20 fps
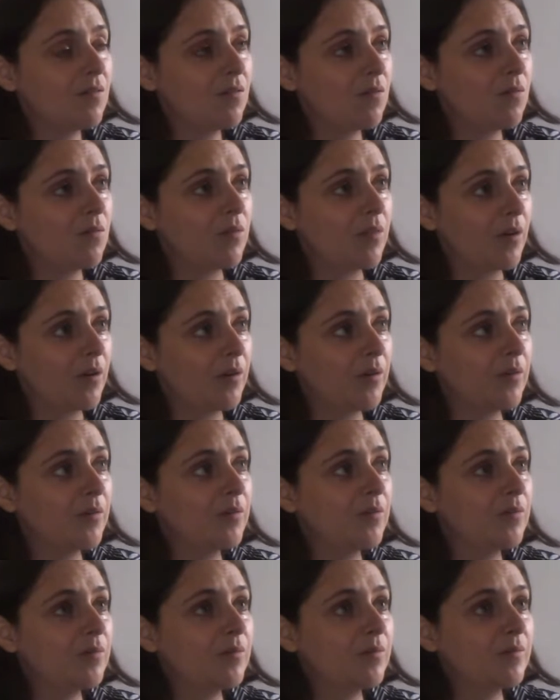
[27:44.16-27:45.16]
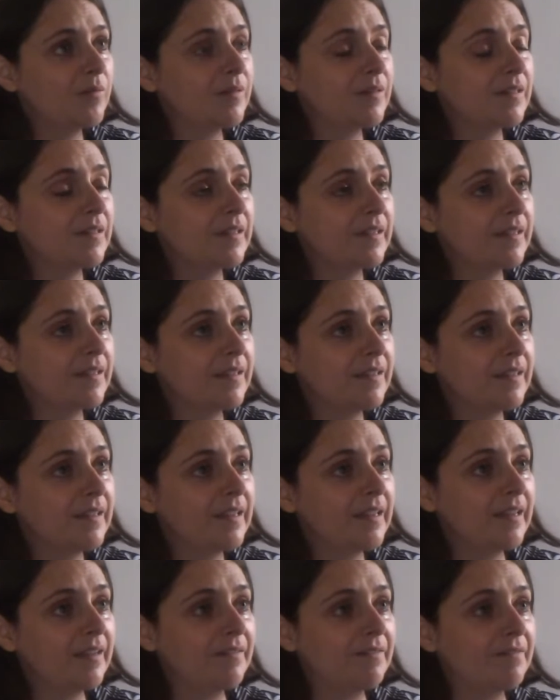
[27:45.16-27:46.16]
although
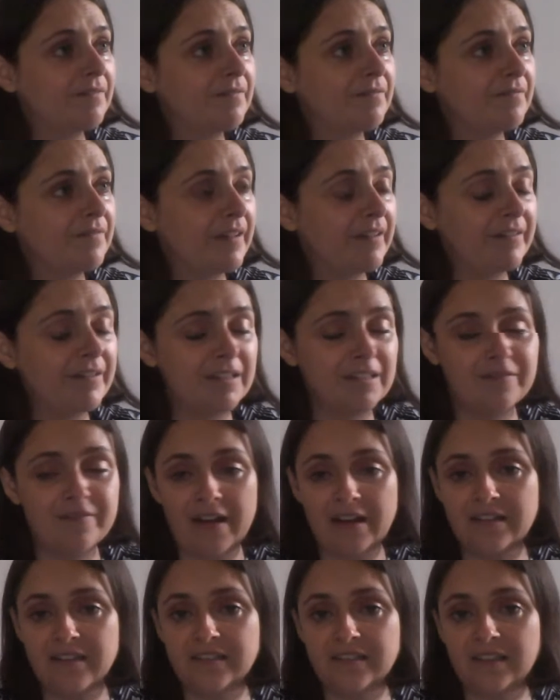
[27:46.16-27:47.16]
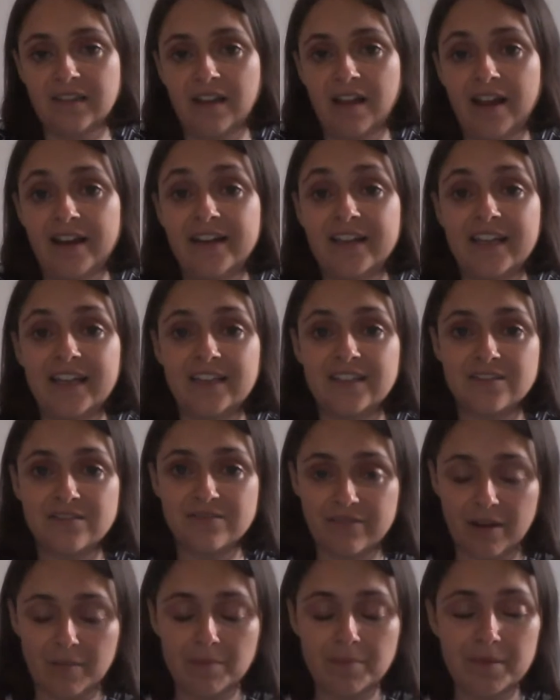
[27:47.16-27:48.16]
if various factors align against
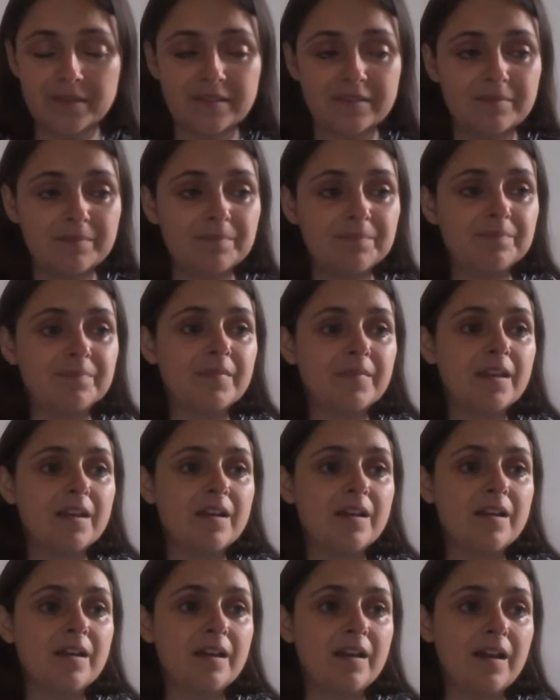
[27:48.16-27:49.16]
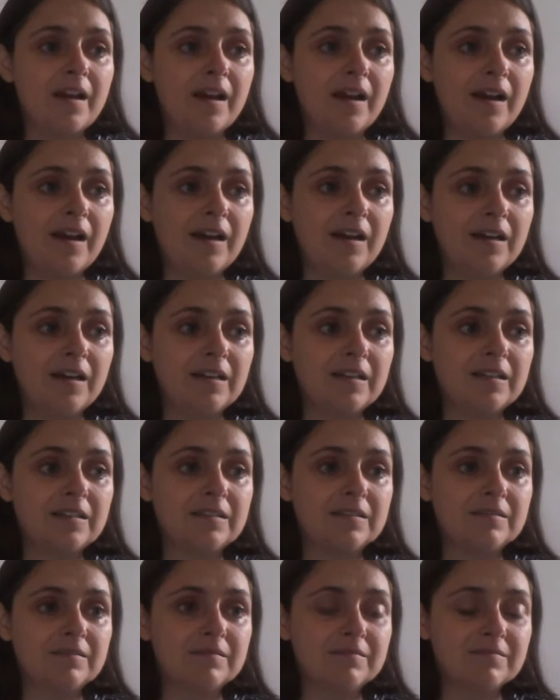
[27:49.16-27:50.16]
Trumpism,
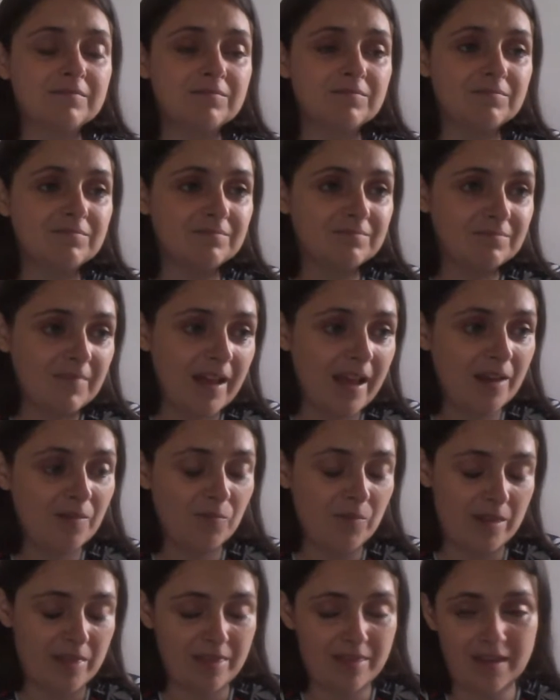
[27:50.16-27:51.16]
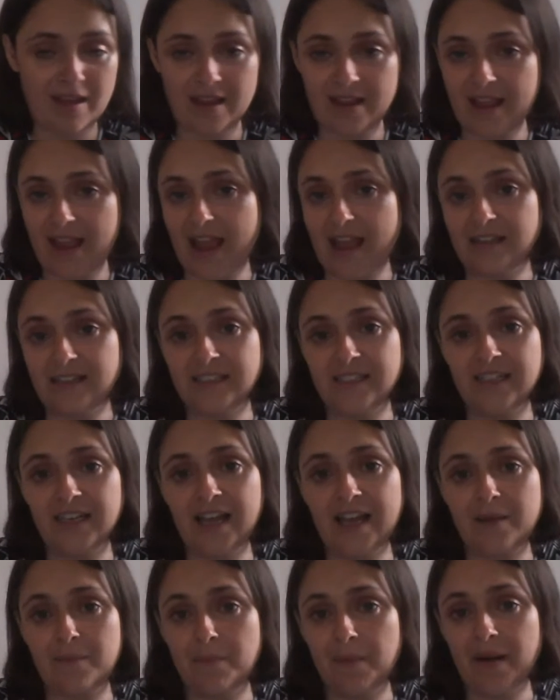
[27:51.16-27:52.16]
and with a candidate
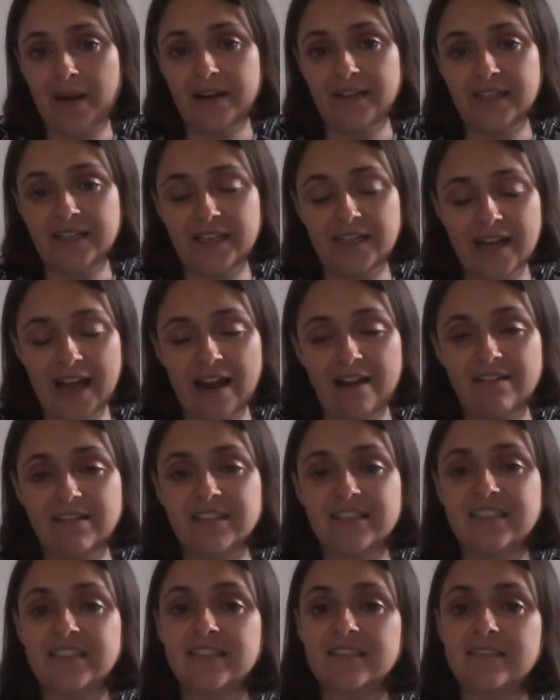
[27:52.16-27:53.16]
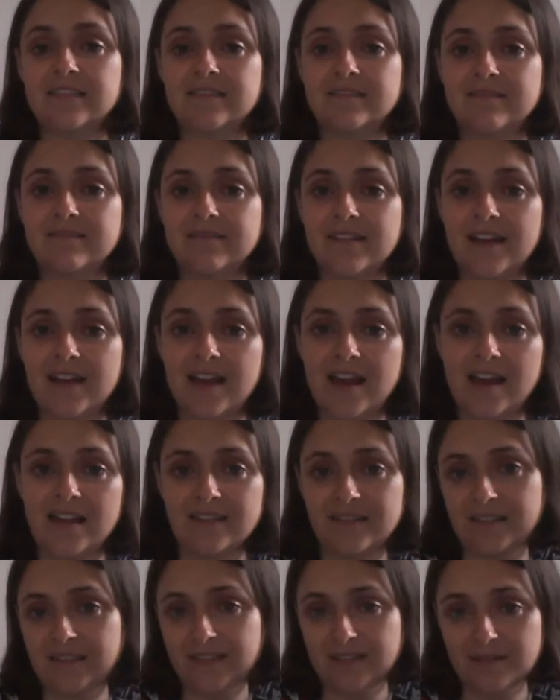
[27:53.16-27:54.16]
like Biden and Harris
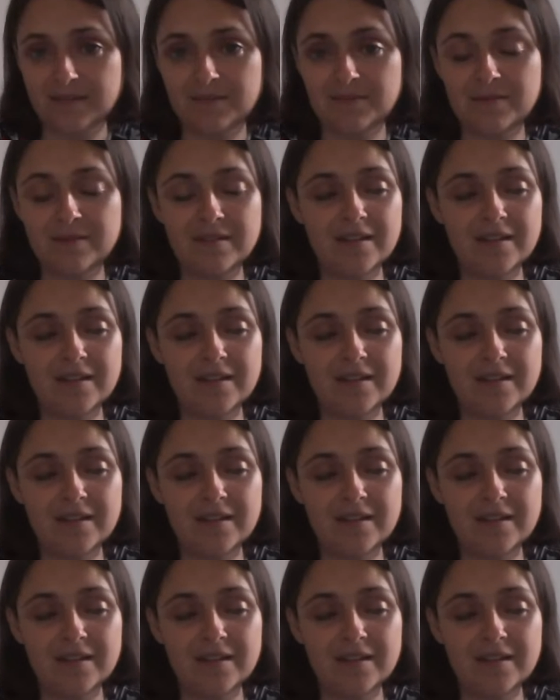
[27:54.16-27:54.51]
as a